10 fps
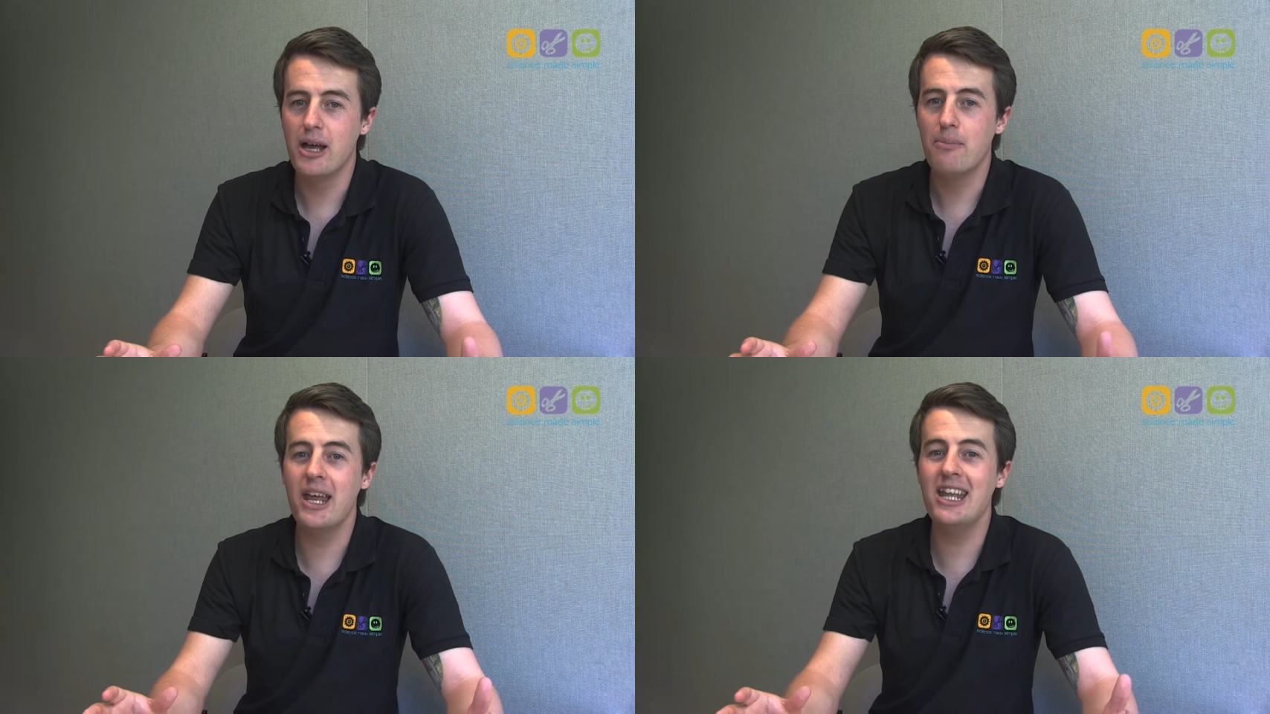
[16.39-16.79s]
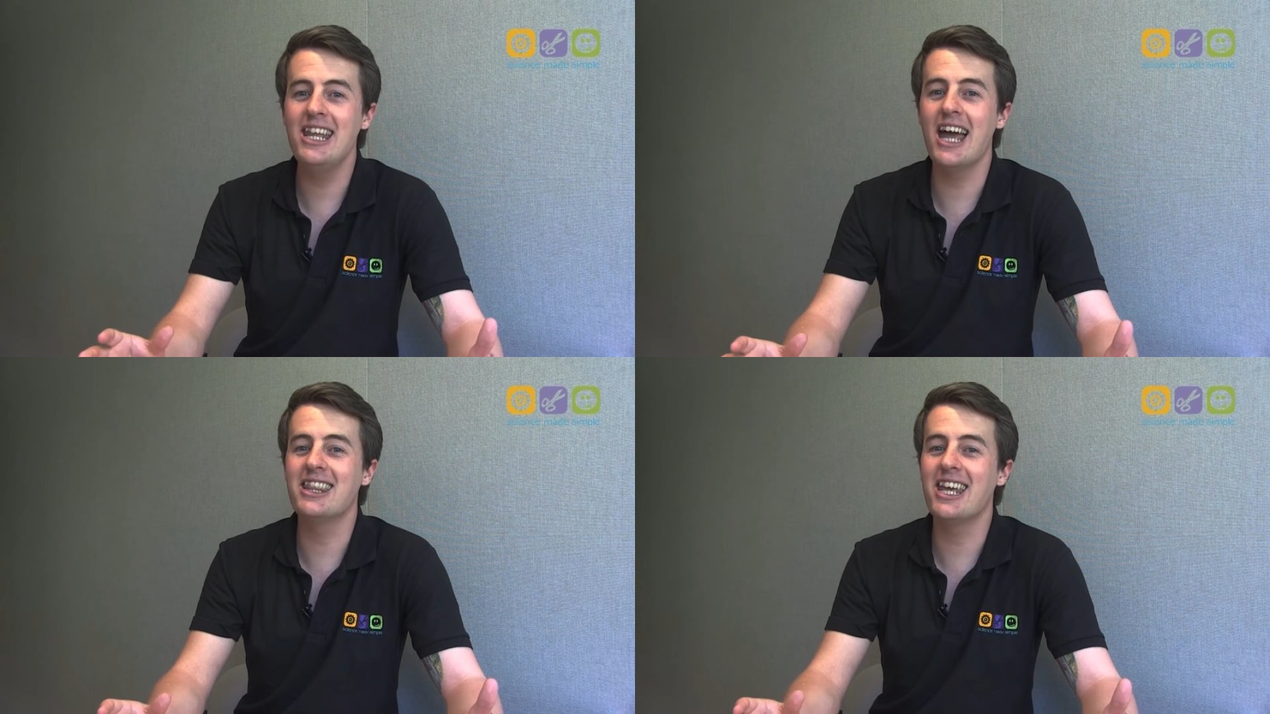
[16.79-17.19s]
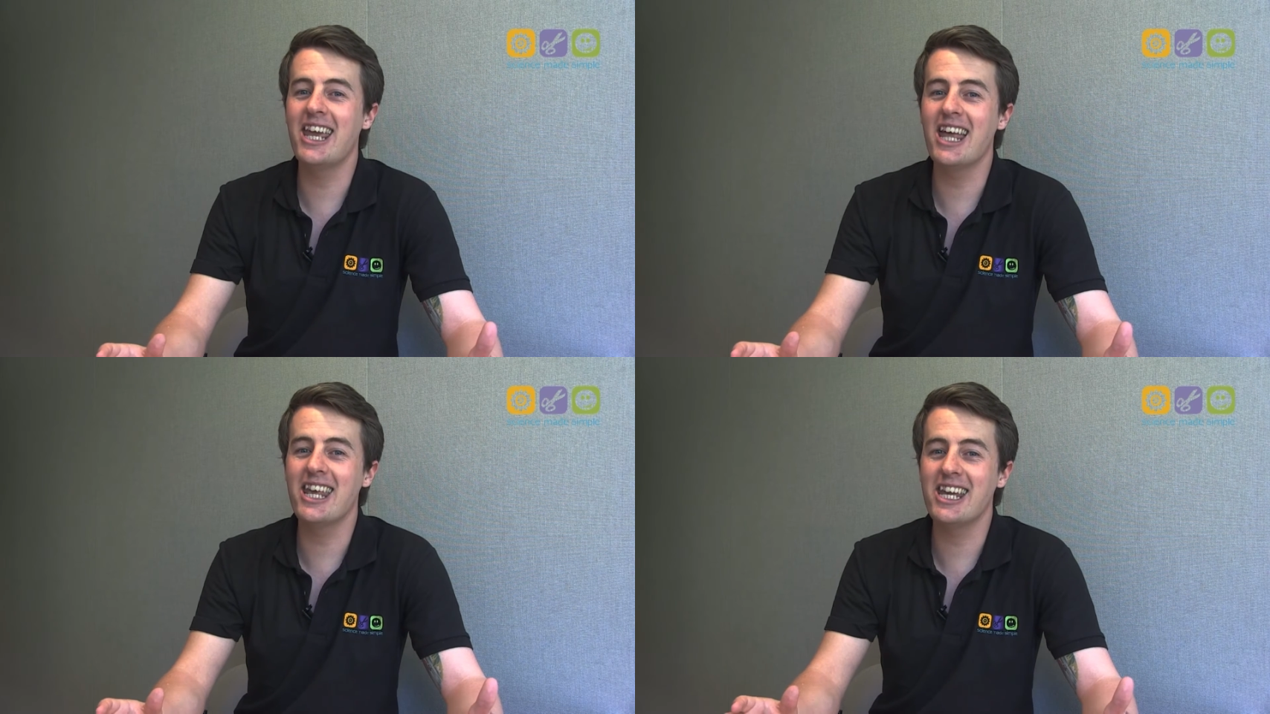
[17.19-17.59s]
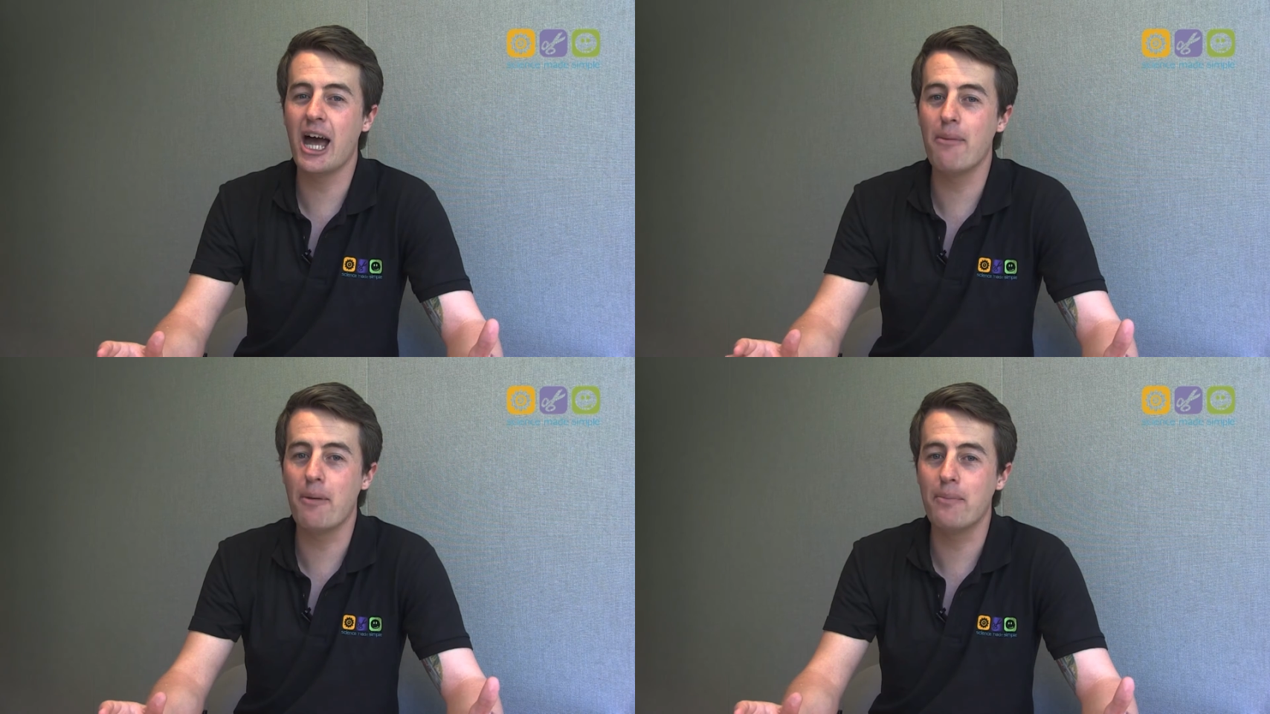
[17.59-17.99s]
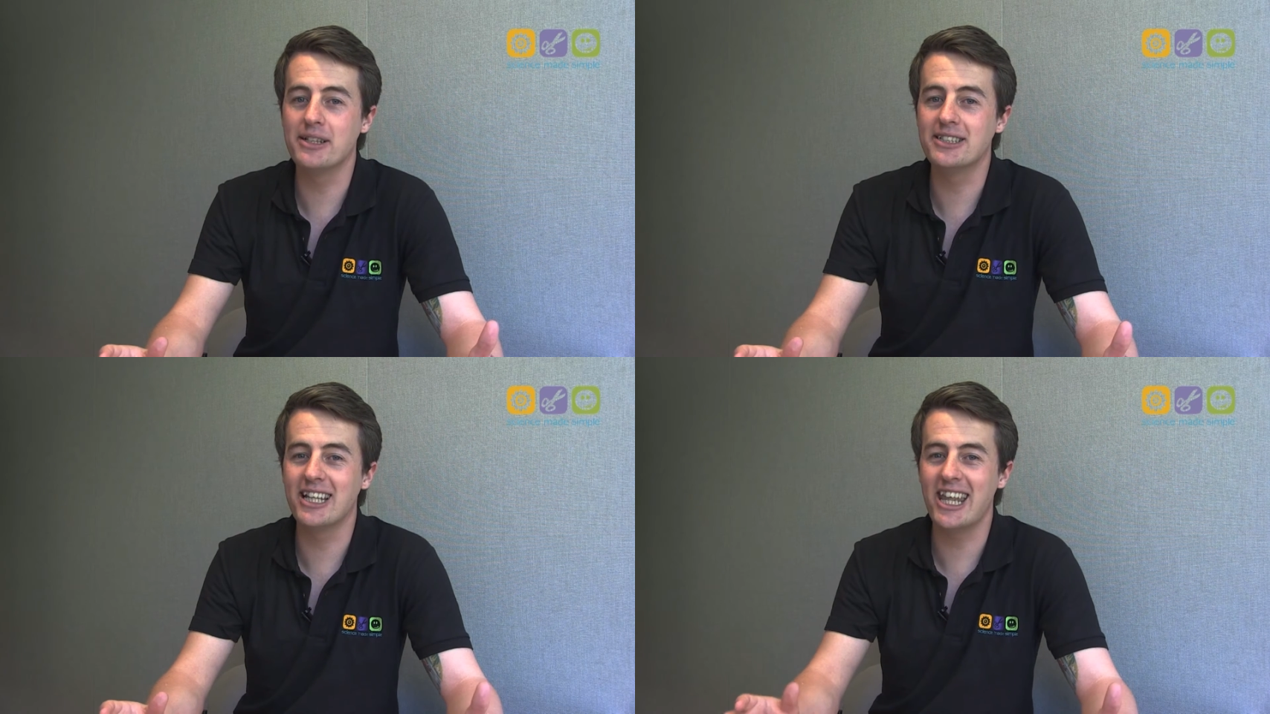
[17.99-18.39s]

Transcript: But in the end, they get their comeuppance.